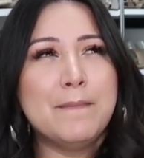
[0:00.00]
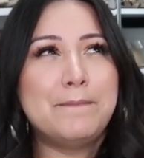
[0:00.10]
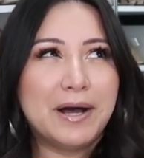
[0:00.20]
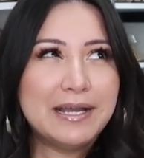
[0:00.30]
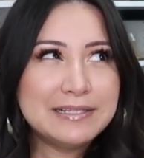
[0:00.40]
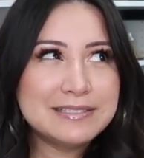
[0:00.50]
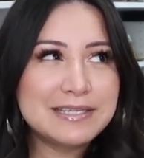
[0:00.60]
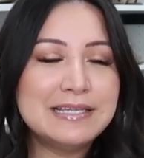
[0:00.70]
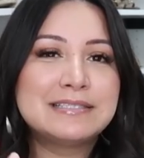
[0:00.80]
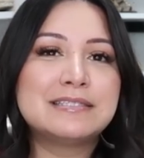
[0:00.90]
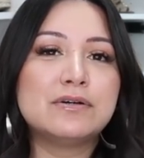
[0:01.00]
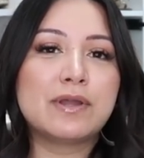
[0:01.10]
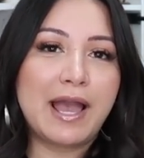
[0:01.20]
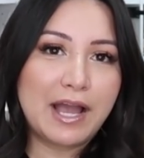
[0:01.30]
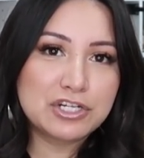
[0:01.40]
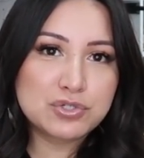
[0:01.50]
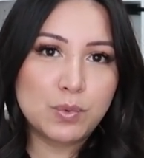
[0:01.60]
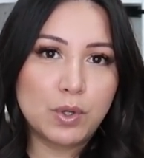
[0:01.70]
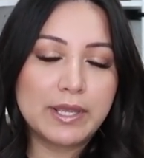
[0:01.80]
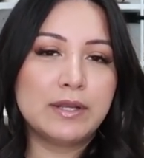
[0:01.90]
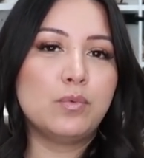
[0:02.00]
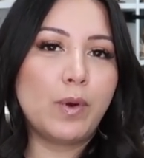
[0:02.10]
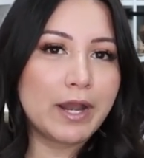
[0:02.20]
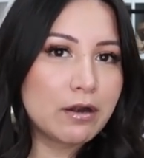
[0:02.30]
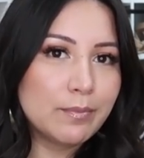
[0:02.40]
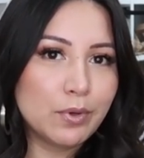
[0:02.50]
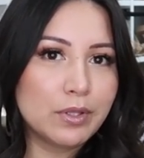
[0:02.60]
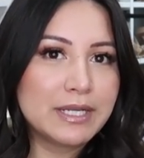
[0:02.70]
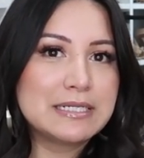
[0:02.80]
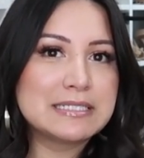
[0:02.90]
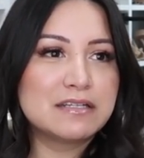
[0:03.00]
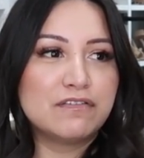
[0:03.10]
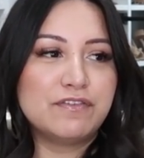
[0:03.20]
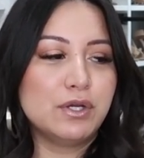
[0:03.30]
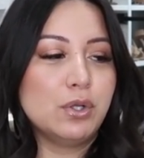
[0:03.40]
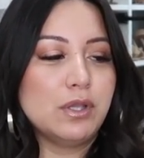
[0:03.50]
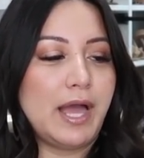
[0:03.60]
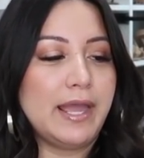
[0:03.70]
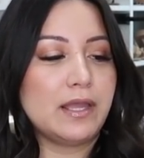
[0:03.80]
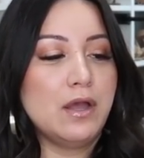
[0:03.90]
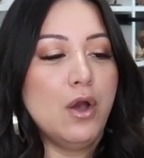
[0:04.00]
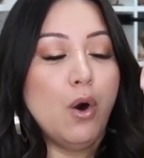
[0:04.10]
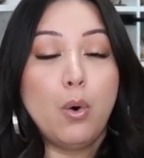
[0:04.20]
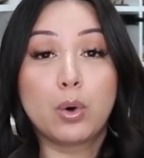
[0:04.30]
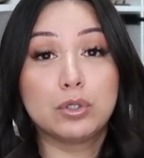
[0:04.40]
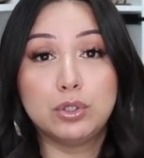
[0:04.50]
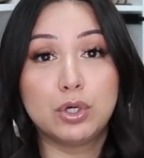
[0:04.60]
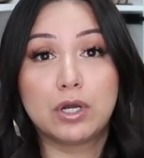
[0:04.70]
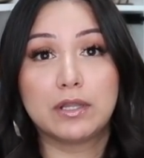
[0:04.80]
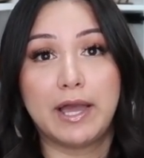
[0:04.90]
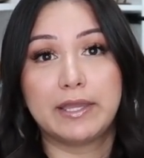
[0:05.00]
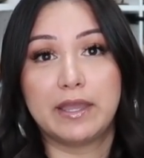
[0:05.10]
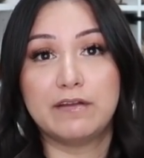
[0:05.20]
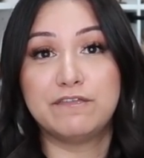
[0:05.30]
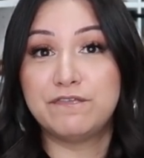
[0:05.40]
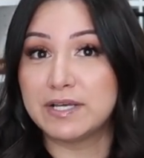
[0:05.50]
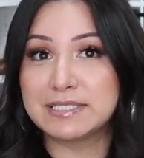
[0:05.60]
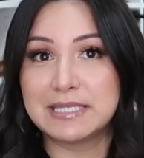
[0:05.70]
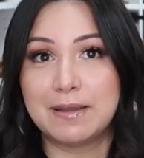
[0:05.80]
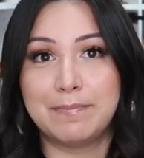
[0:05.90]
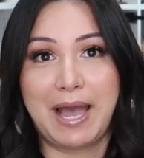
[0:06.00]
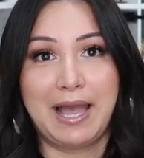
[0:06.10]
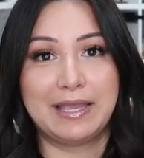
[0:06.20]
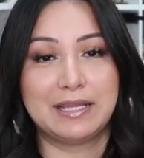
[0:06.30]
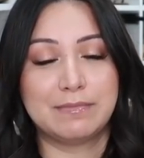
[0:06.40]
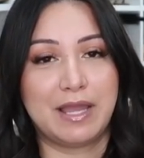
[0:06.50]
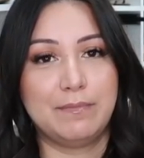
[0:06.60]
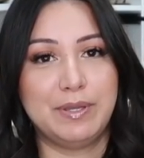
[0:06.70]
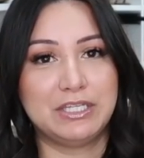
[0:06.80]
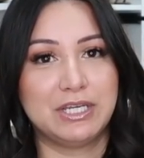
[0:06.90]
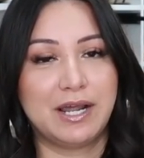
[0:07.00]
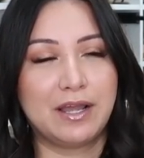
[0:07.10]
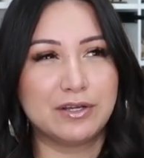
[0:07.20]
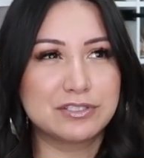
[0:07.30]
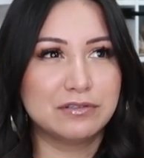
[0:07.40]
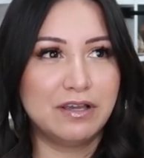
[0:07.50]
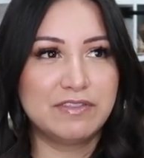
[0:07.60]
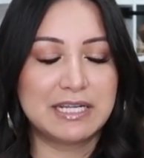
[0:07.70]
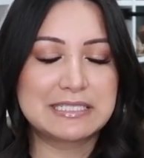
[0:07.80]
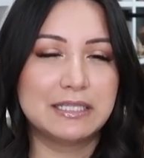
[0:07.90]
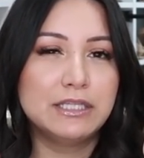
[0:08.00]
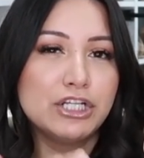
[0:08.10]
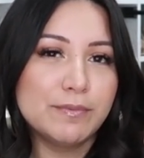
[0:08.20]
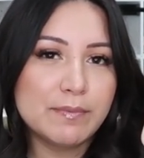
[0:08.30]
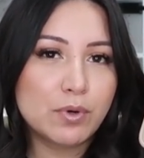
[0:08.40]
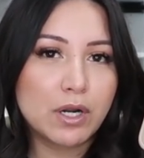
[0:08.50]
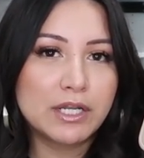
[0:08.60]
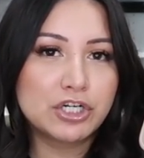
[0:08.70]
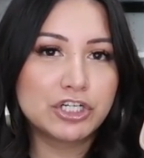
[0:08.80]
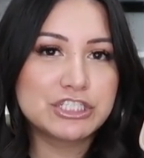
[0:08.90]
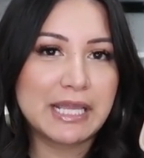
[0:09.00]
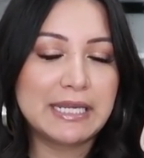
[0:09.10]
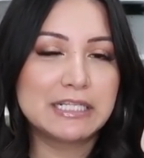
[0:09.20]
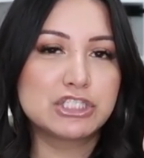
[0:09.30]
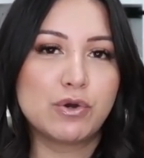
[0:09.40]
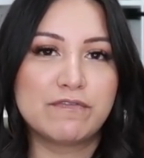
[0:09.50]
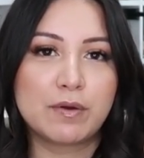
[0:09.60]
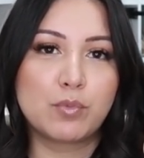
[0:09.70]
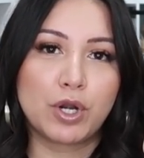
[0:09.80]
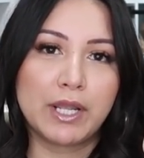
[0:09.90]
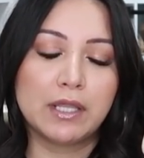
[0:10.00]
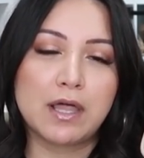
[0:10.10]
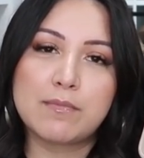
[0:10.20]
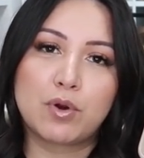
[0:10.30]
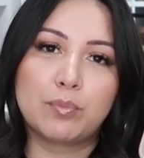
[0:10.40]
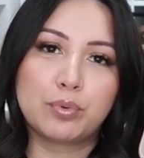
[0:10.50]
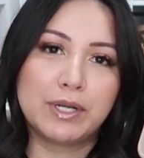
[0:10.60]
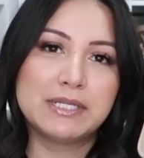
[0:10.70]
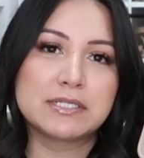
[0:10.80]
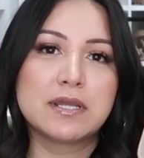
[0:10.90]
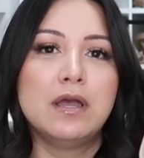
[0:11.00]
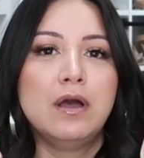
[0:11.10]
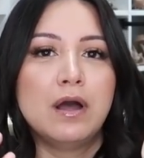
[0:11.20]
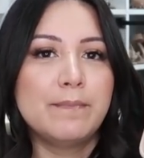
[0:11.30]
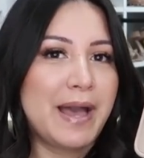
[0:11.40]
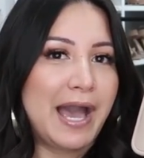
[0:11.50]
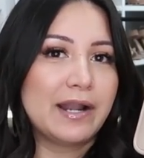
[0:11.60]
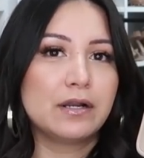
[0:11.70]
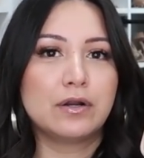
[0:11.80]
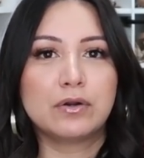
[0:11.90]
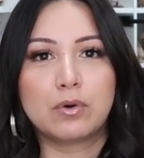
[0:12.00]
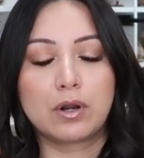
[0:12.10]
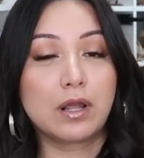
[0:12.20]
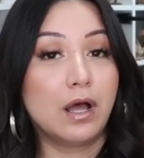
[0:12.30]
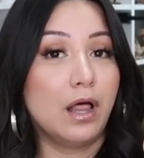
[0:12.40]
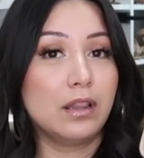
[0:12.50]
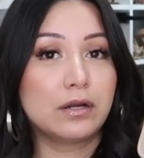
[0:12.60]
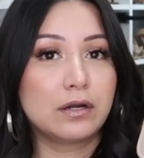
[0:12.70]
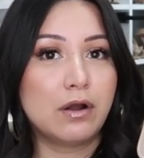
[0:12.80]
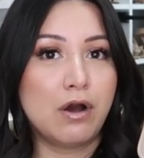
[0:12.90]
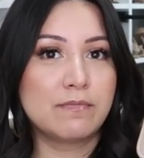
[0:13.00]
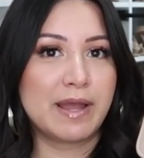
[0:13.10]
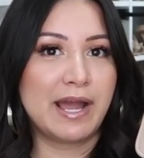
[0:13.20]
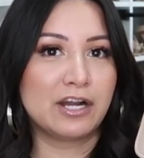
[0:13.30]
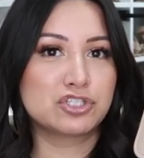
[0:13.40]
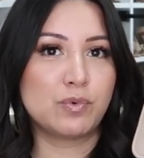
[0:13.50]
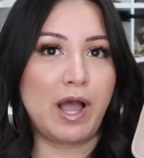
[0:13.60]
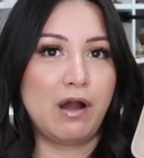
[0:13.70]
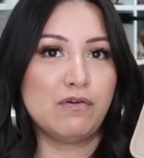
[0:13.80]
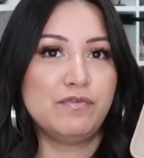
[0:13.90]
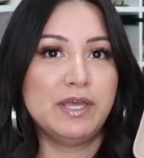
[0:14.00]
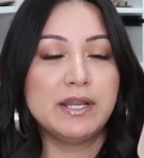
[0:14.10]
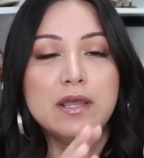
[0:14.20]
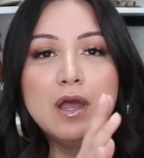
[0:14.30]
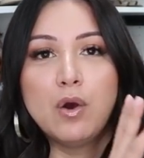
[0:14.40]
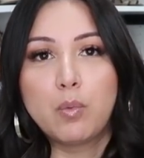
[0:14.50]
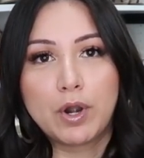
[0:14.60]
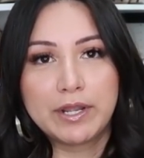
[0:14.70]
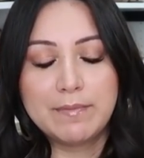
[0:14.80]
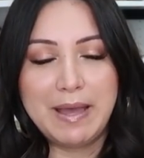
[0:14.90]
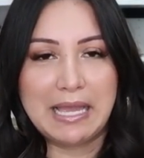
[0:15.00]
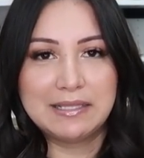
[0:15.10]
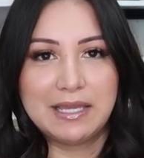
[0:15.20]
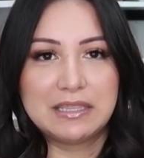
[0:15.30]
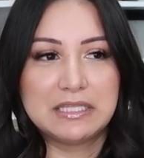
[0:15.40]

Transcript: But it's still casual and wearable, and it doesn't feel like or look like a fussy bag, in my opinion. I also love that it's a little bit more understated, so if I'm wearing a lot more print, pattern, or color on my actual outfit, wearing a bag like